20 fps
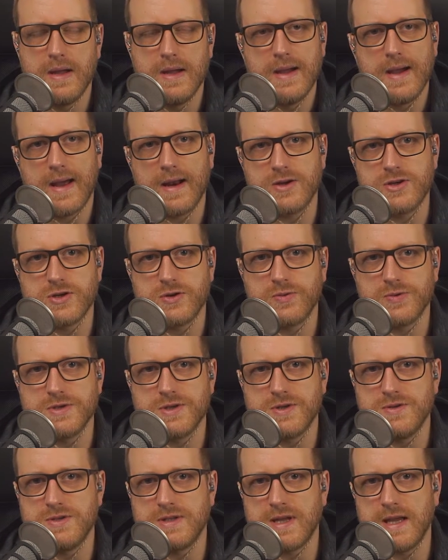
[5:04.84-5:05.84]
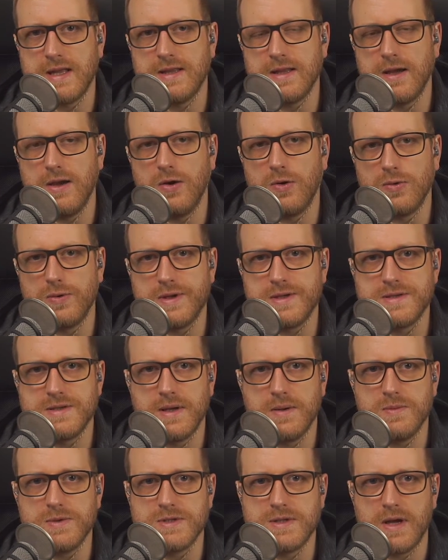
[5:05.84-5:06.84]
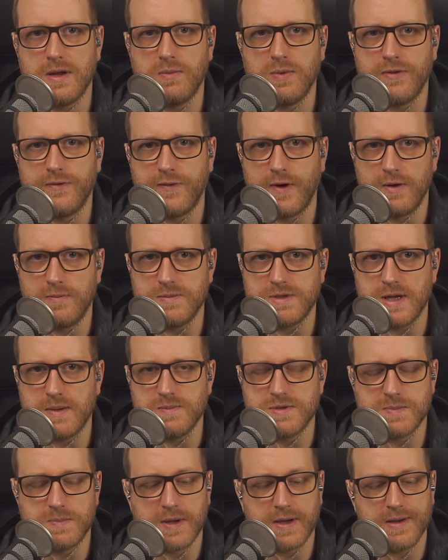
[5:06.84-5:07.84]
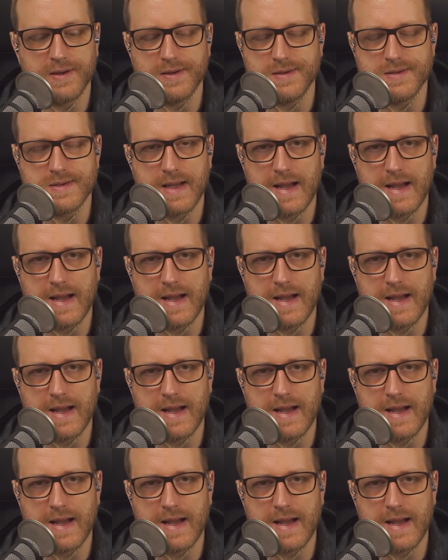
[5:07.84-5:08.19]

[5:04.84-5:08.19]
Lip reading: And I should also state that all listening was done with foam tips because,